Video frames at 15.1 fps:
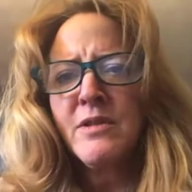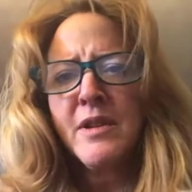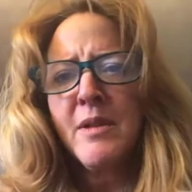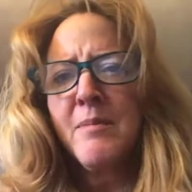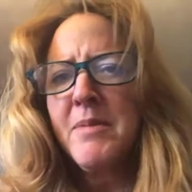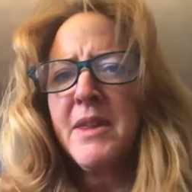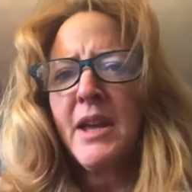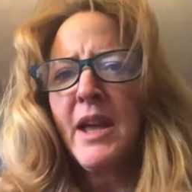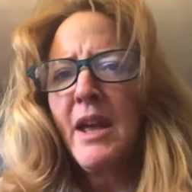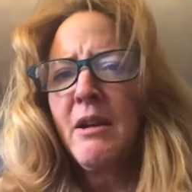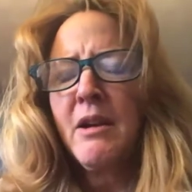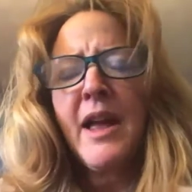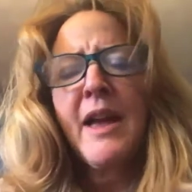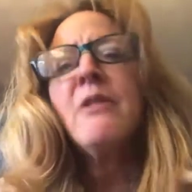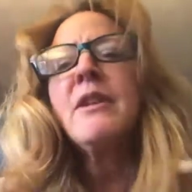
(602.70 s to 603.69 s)
or something.
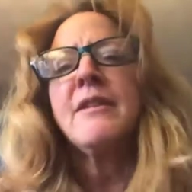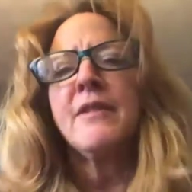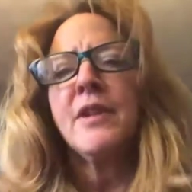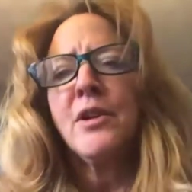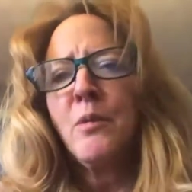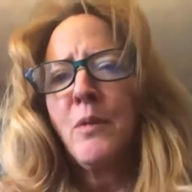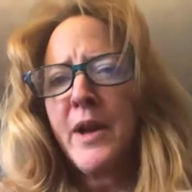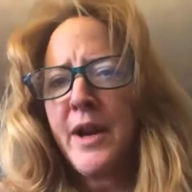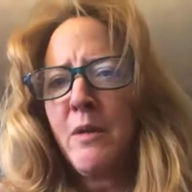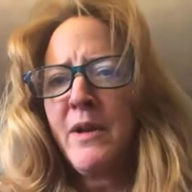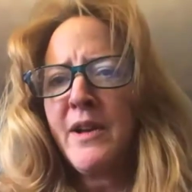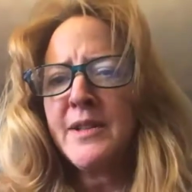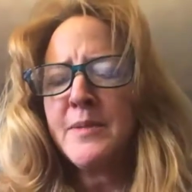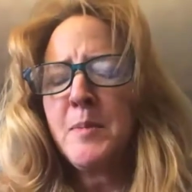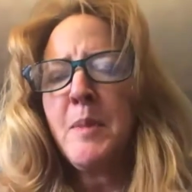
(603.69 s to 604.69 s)
I don't even know what it
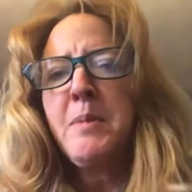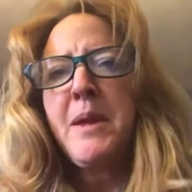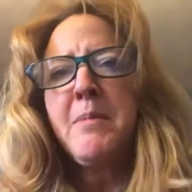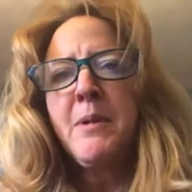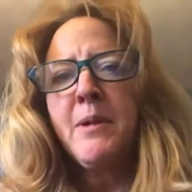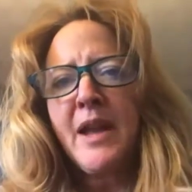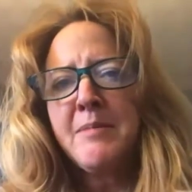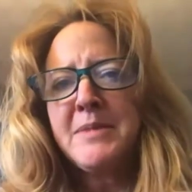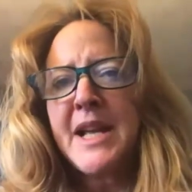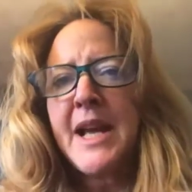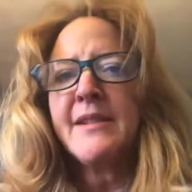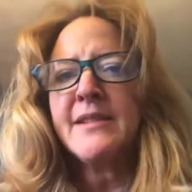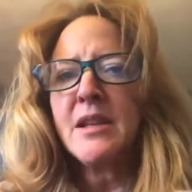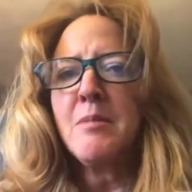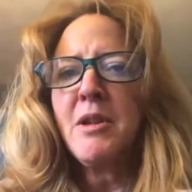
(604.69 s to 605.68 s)
was. But people kept
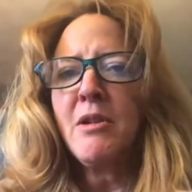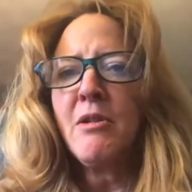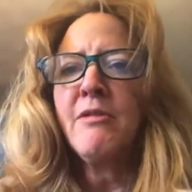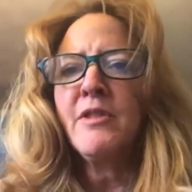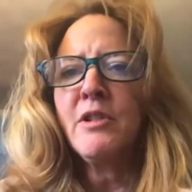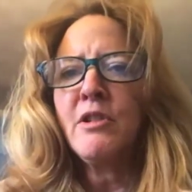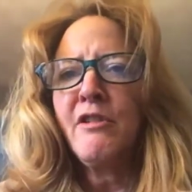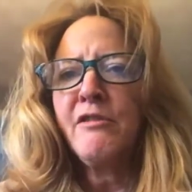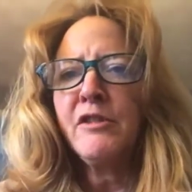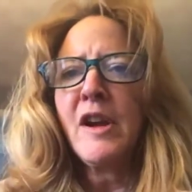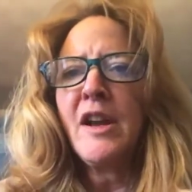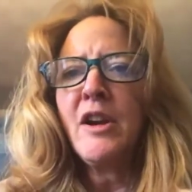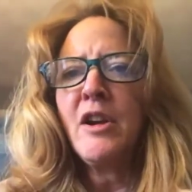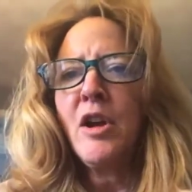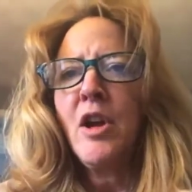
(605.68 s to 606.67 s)
asking me over and over
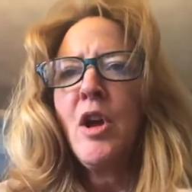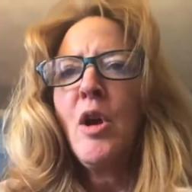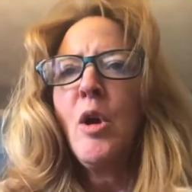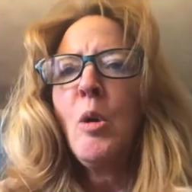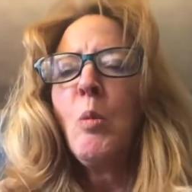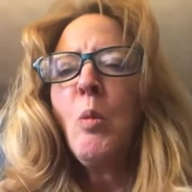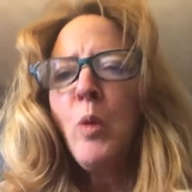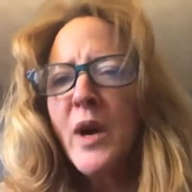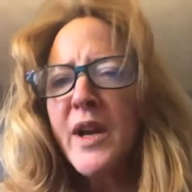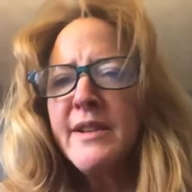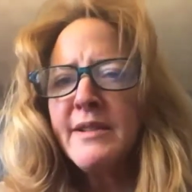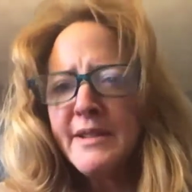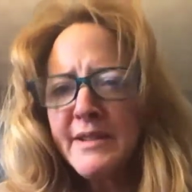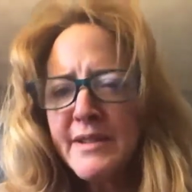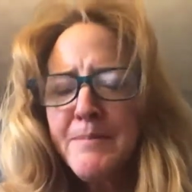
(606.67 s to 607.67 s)
again, what
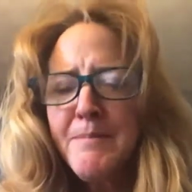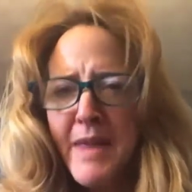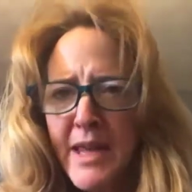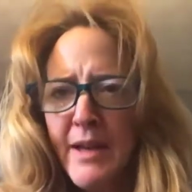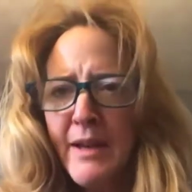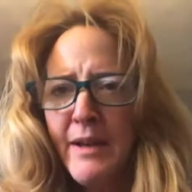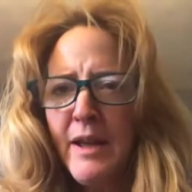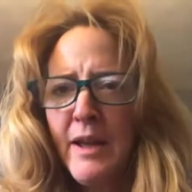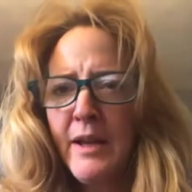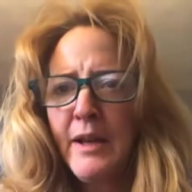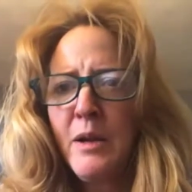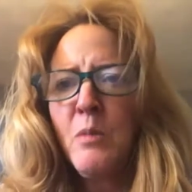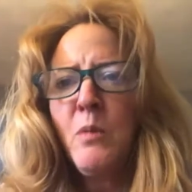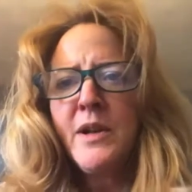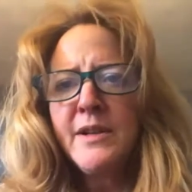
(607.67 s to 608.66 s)
does this mean,
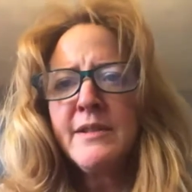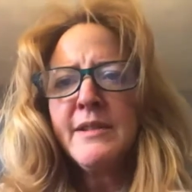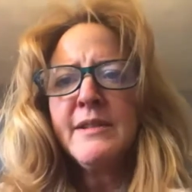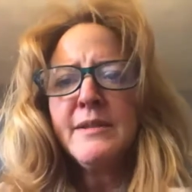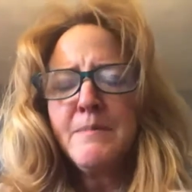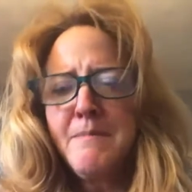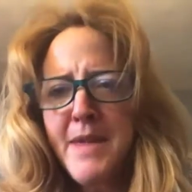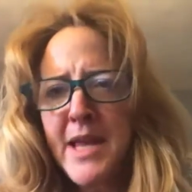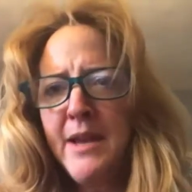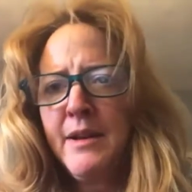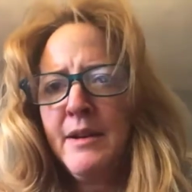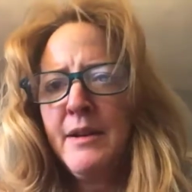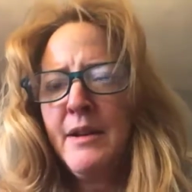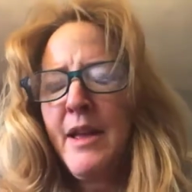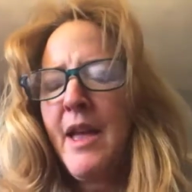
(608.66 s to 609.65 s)
Heidi? What does this mean?
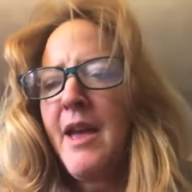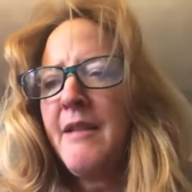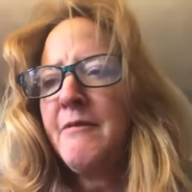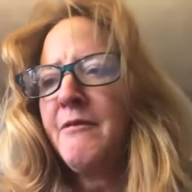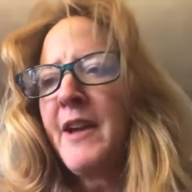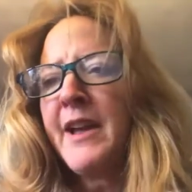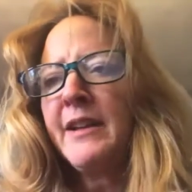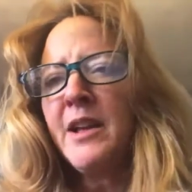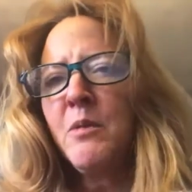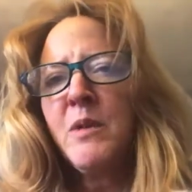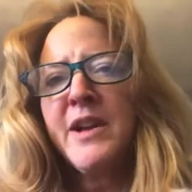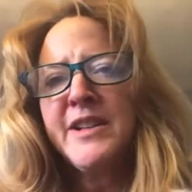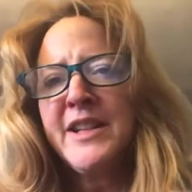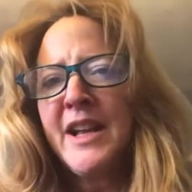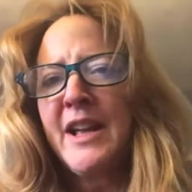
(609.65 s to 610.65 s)
And finally
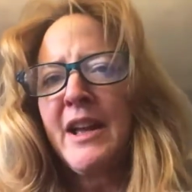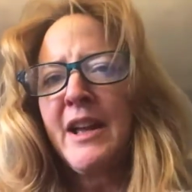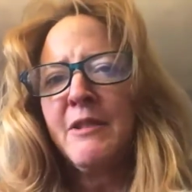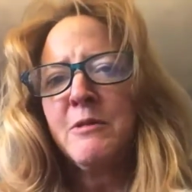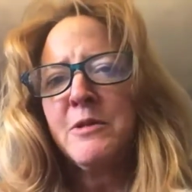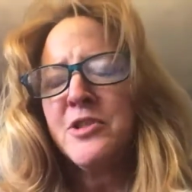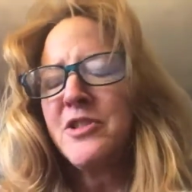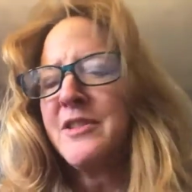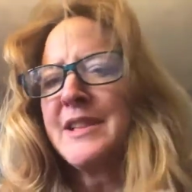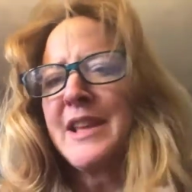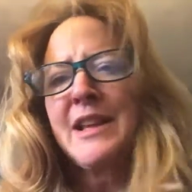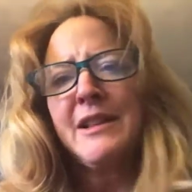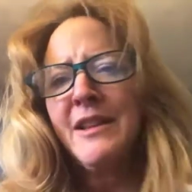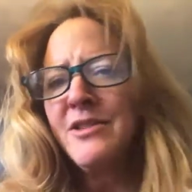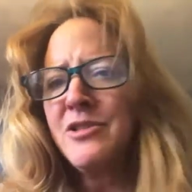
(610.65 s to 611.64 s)
one day I was just
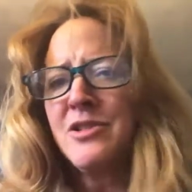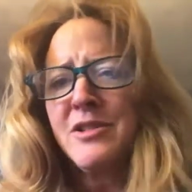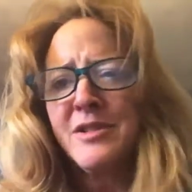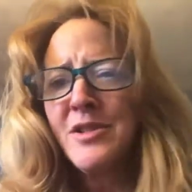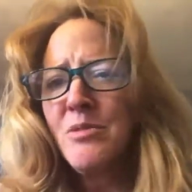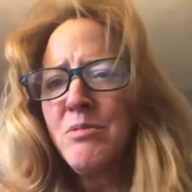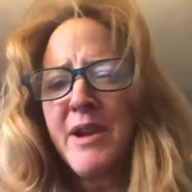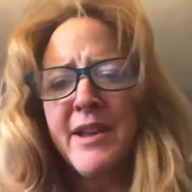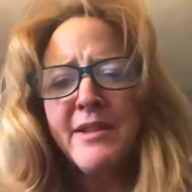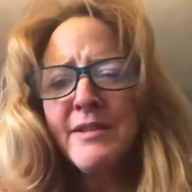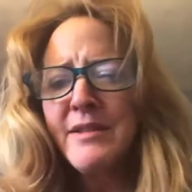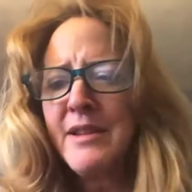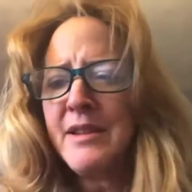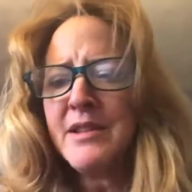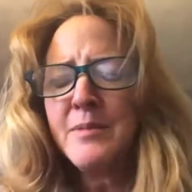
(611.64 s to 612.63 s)
like, let's just
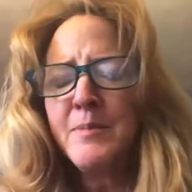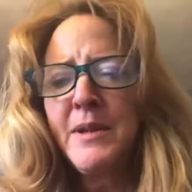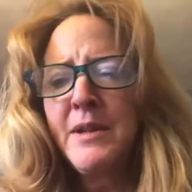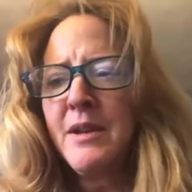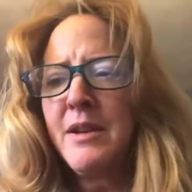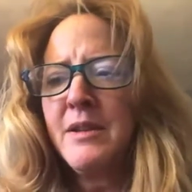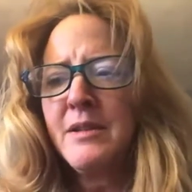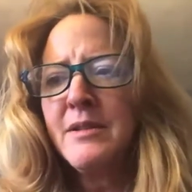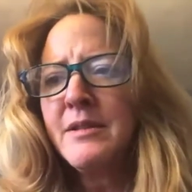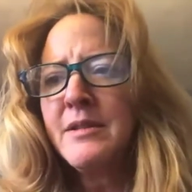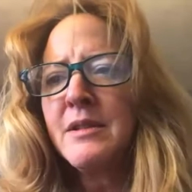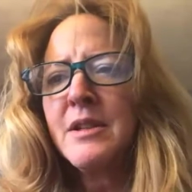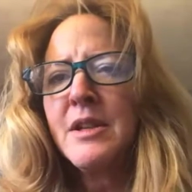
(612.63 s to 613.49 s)
erase this because